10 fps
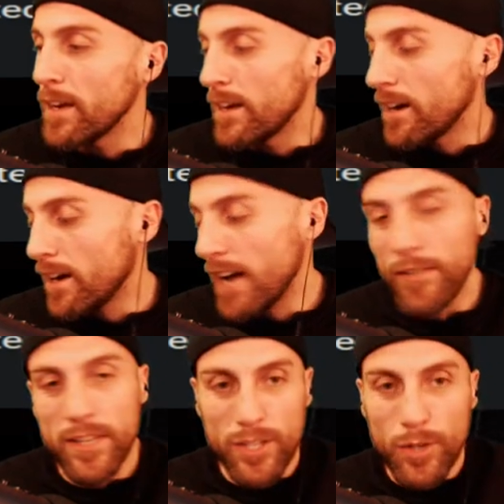
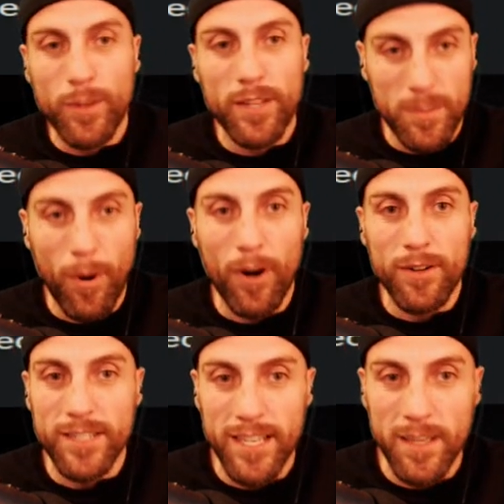having to do with his
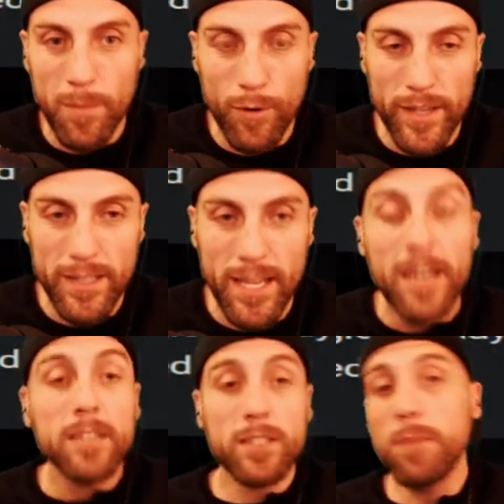parts in the movies.
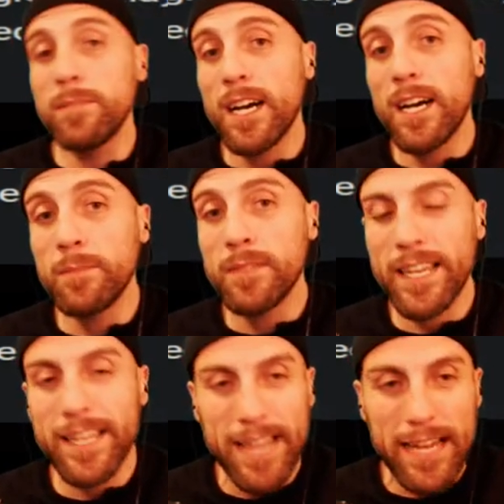Sometimes,
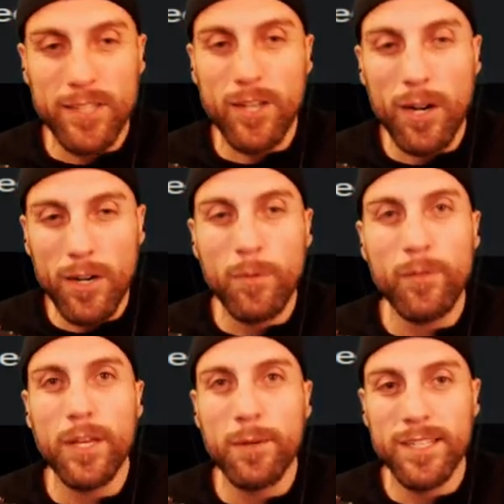like in that soccer
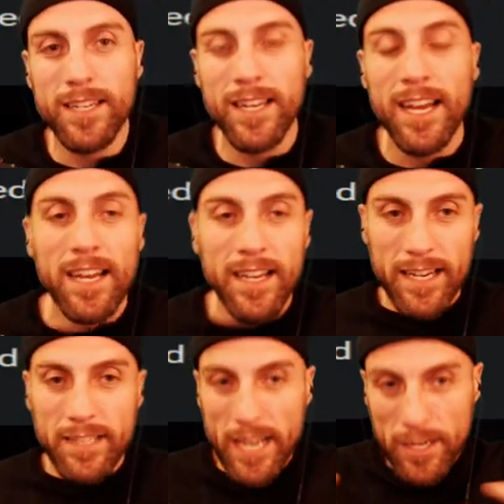movie he was in, he
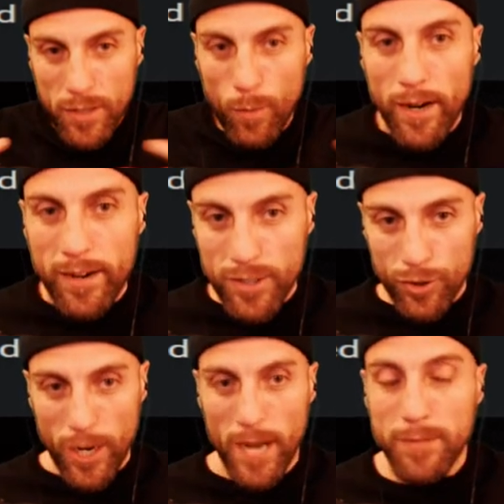was actually wearing
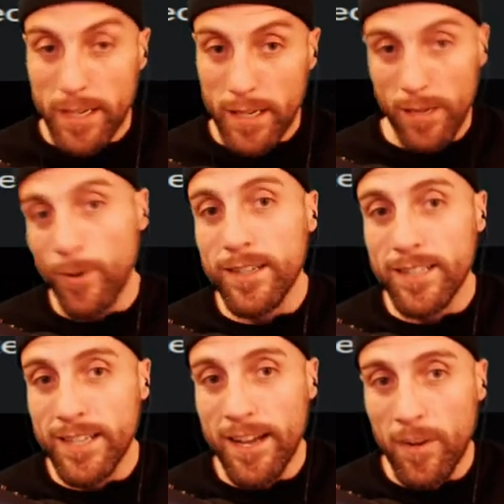stripes like he was
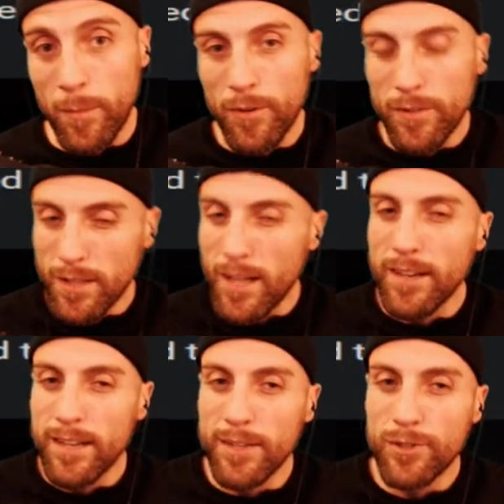an animal. There's a lot
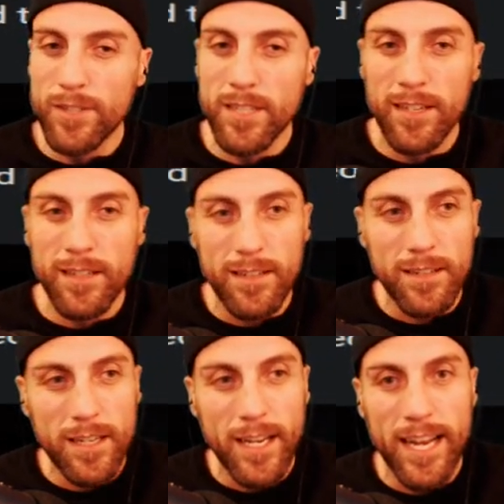of interesting
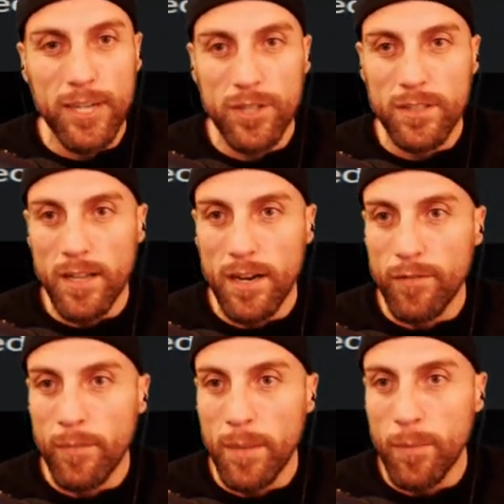connections there
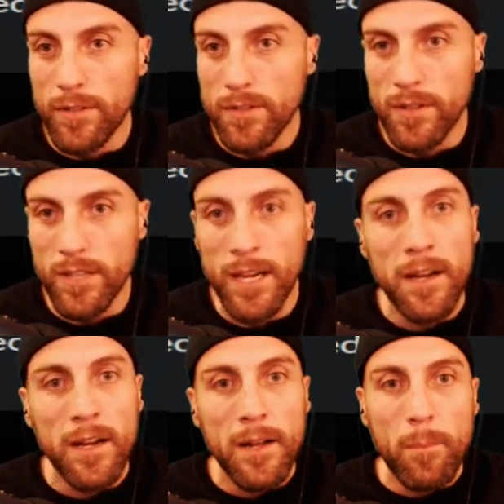for me personally.
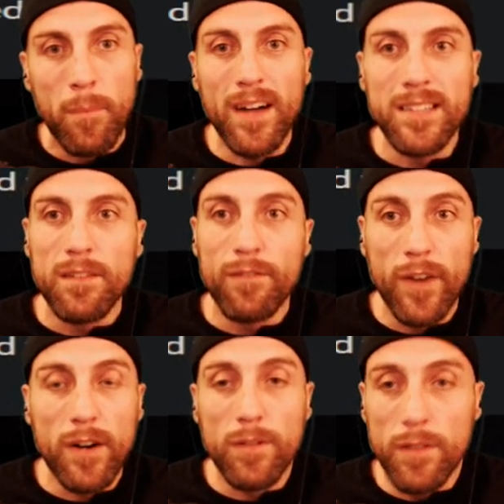But
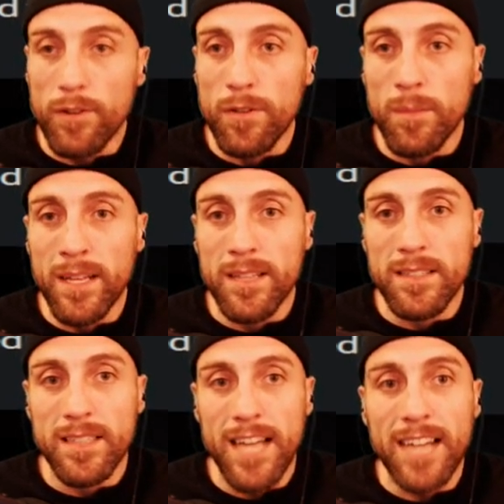feral literally means
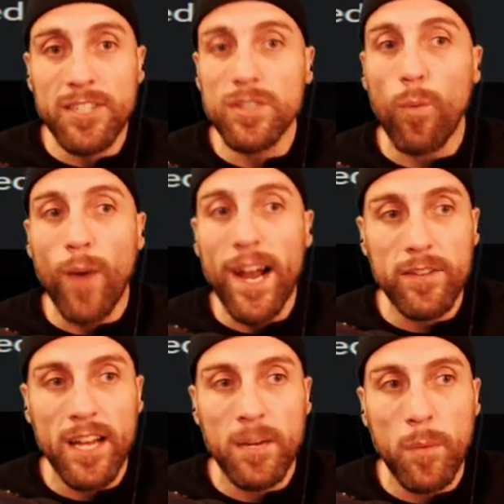not just a
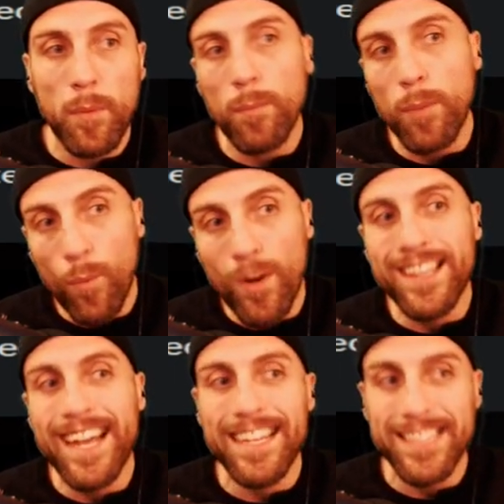wild animal, but one
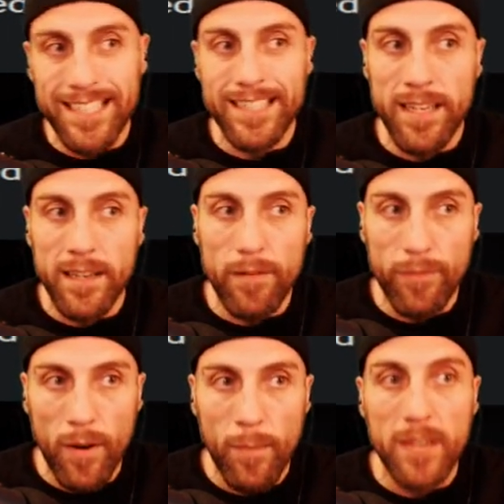that has descended
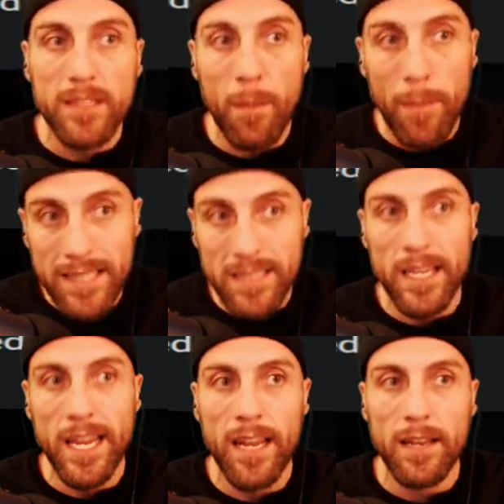from a
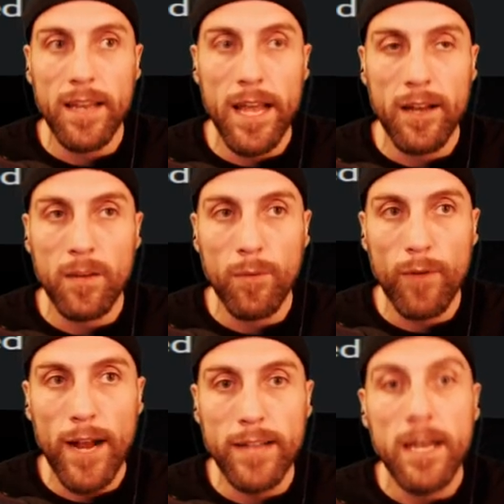domesticated animal,
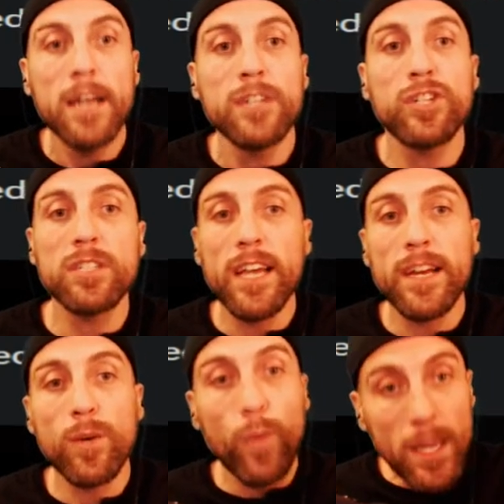right? Just
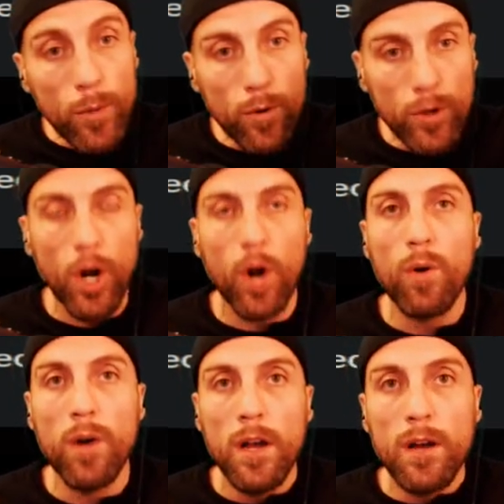like we will
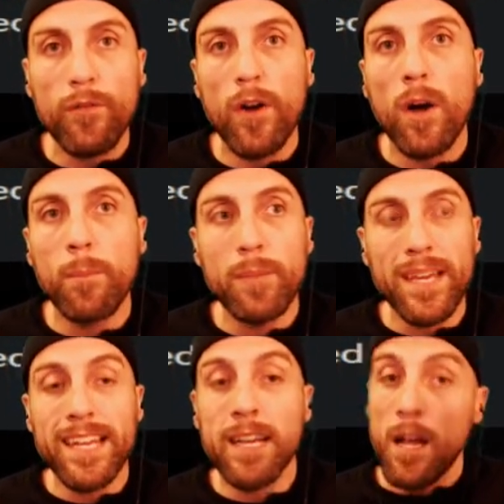go from
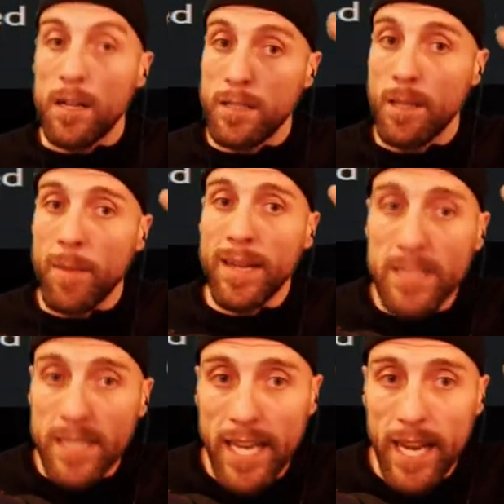being
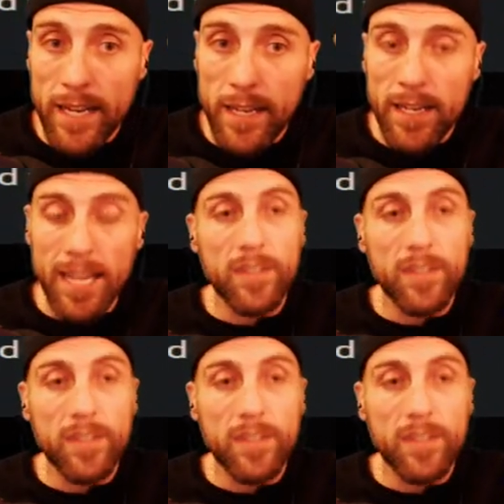domesticated in the